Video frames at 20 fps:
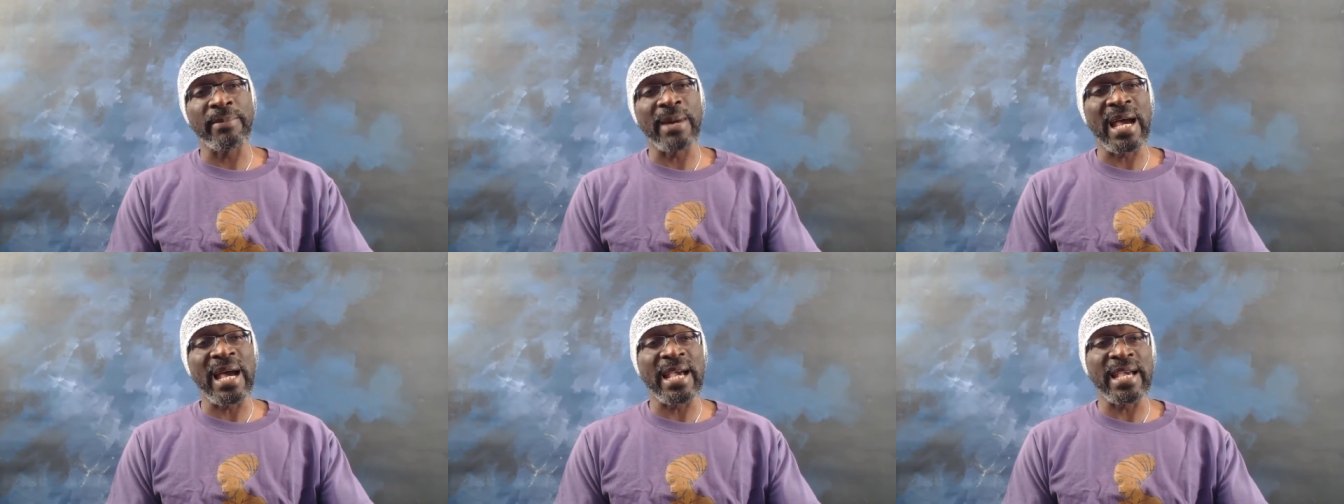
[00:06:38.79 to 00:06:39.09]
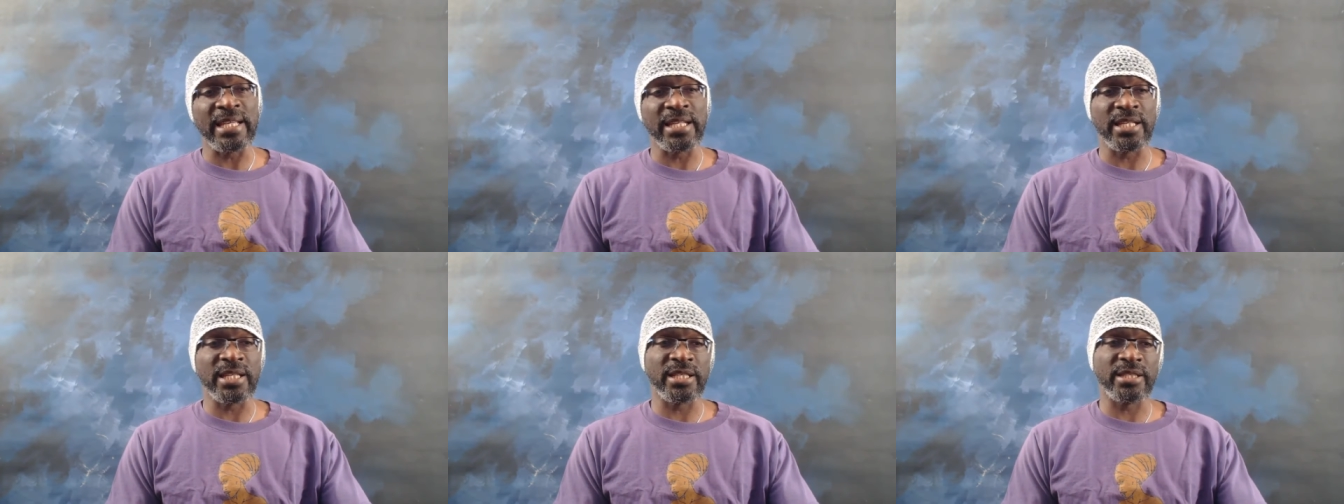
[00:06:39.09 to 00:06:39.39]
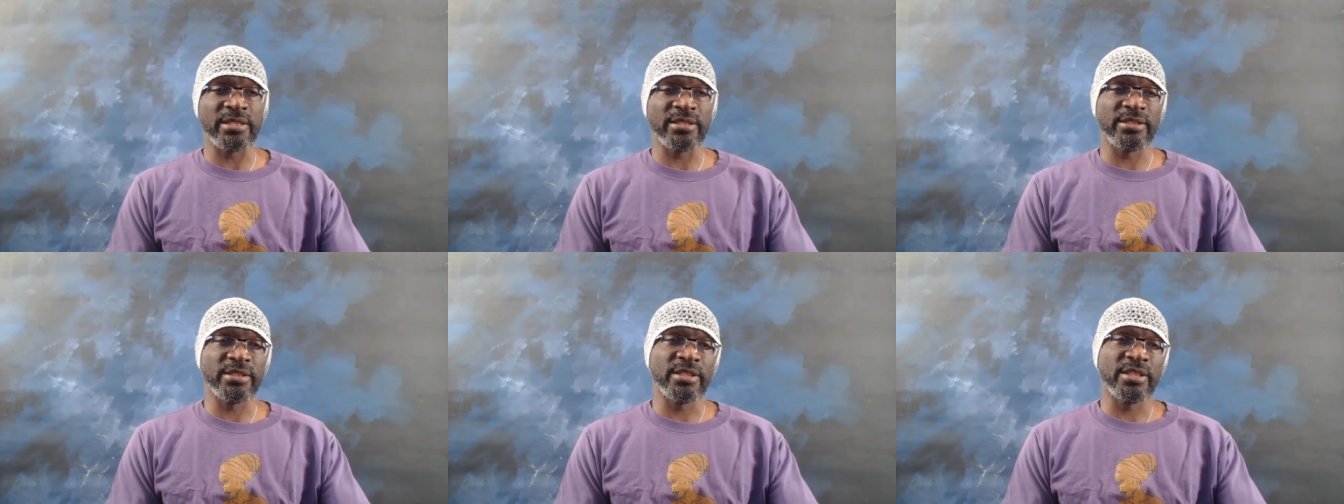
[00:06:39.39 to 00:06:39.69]
Mind,
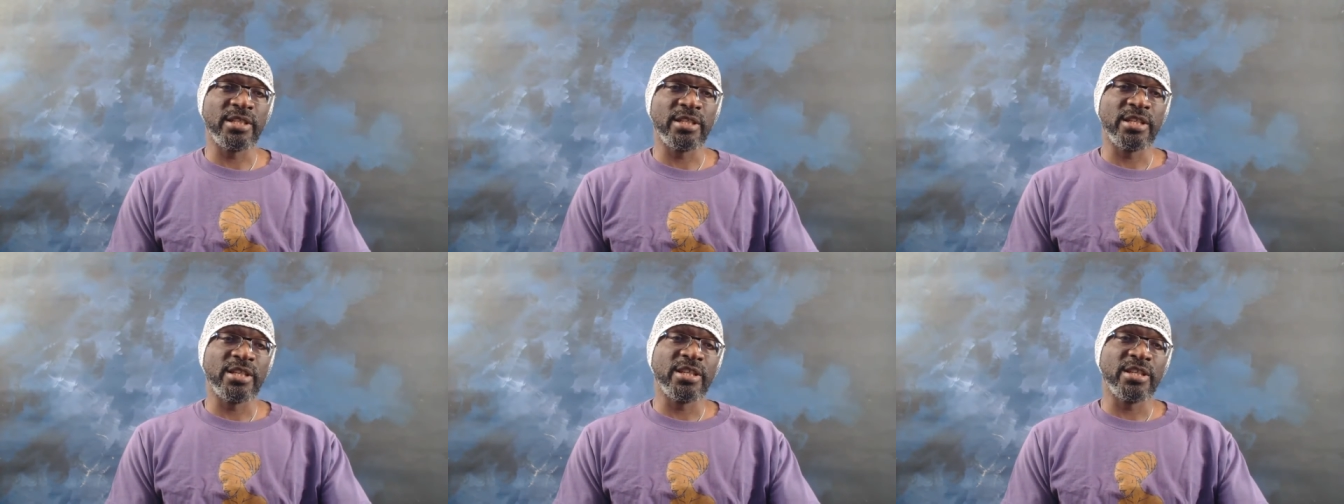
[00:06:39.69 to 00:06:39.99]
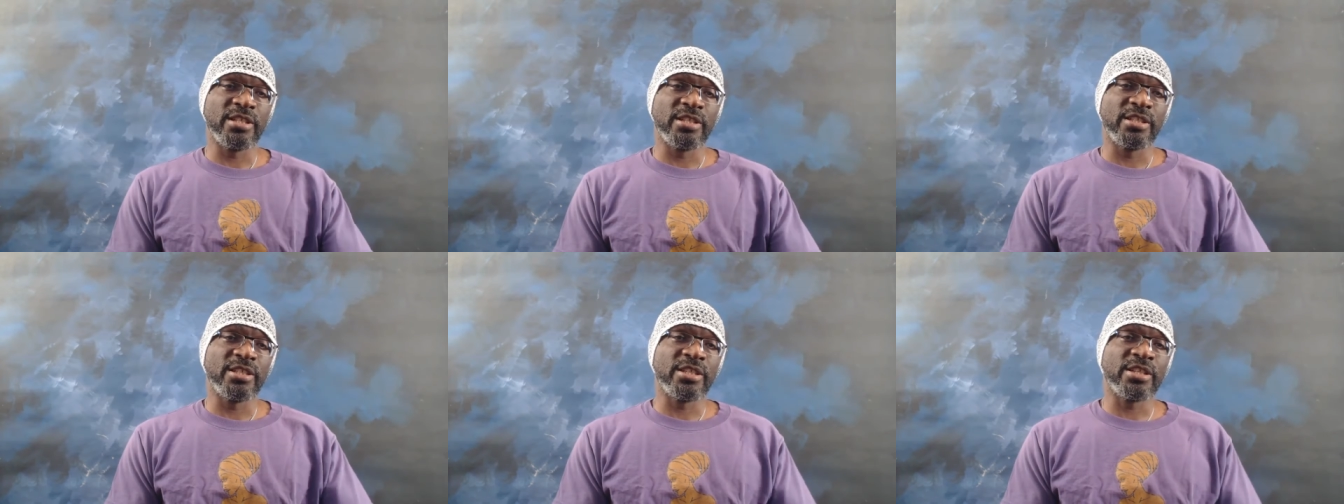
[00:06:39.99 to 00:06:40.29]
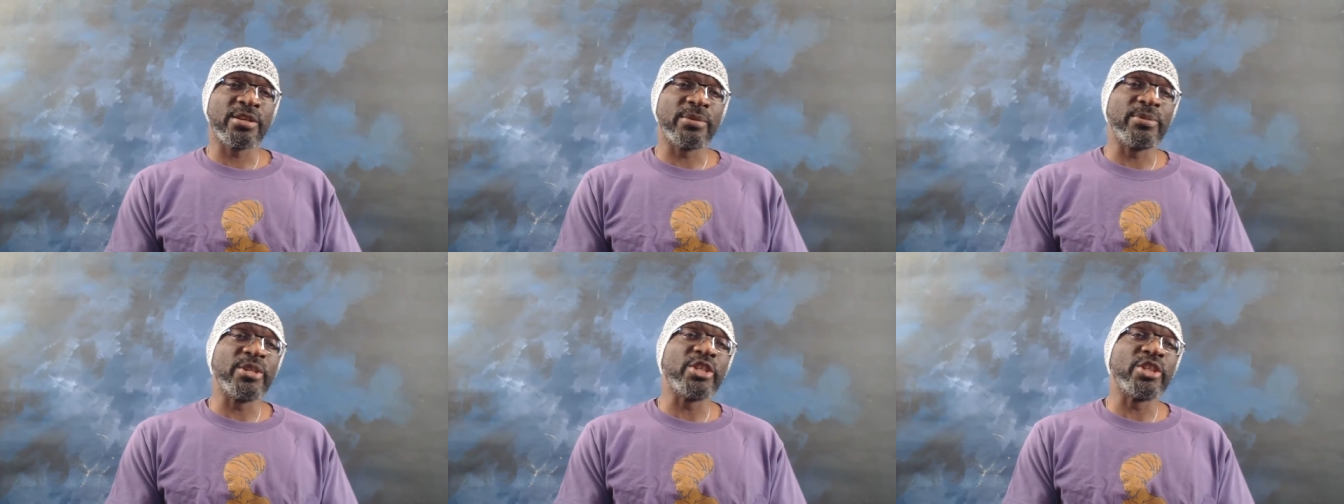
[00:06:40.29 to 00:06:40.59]

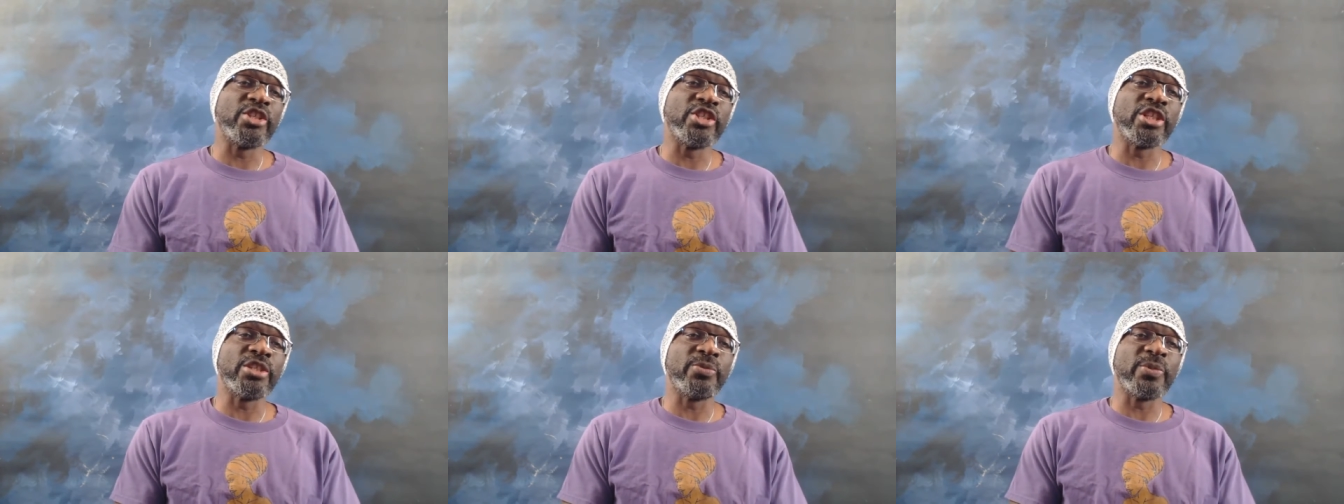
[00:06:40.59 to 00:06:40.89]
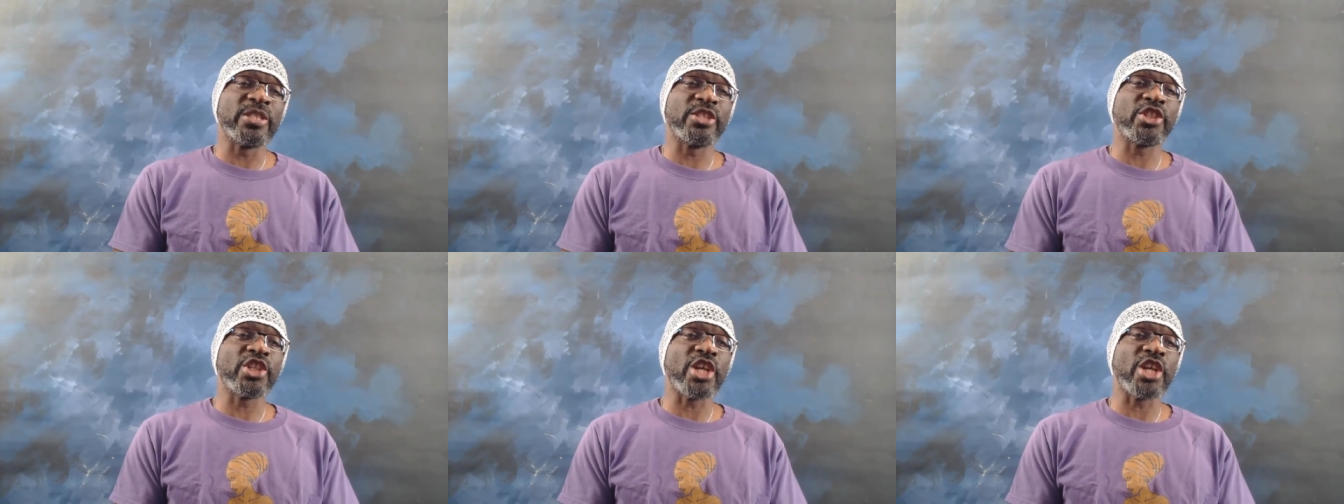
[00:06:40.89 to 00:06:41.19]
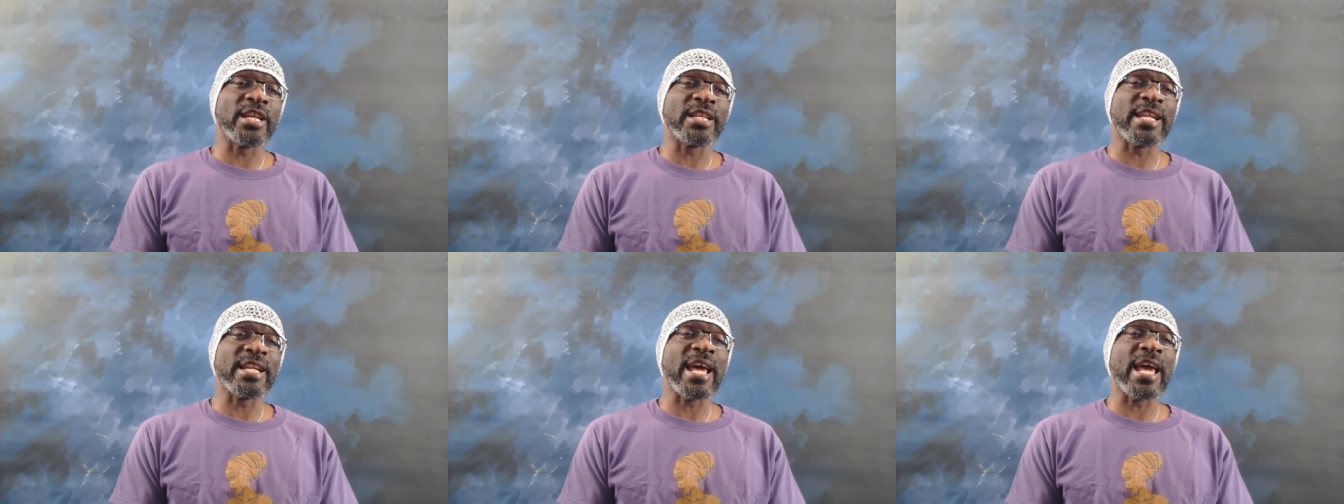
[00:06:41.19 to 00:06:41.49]
Communion with
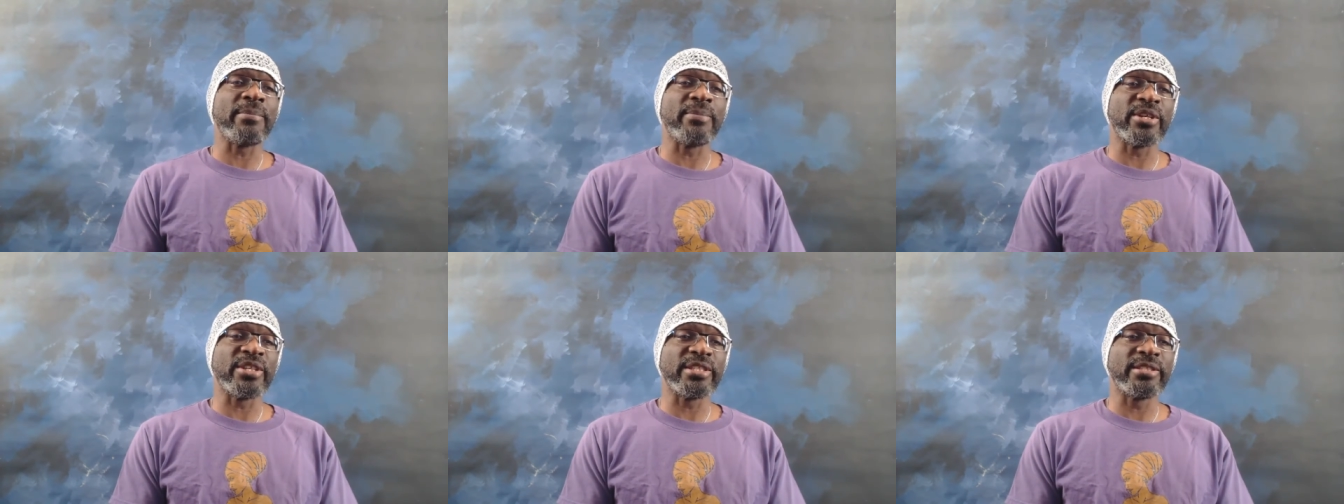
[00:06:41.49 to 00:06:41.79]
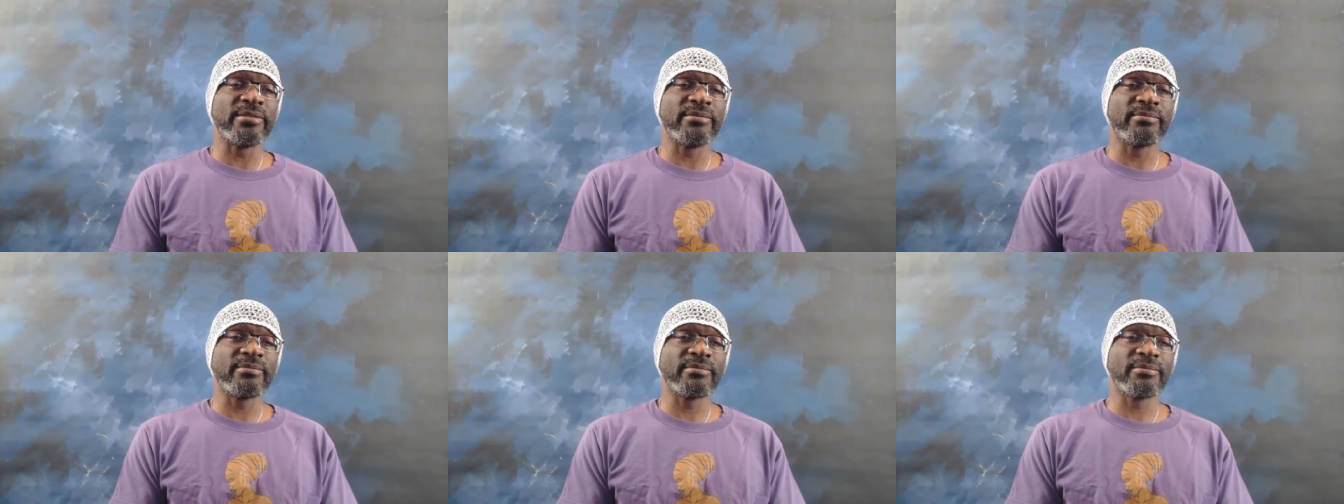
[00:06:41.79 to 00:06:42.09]
Sean Liburd.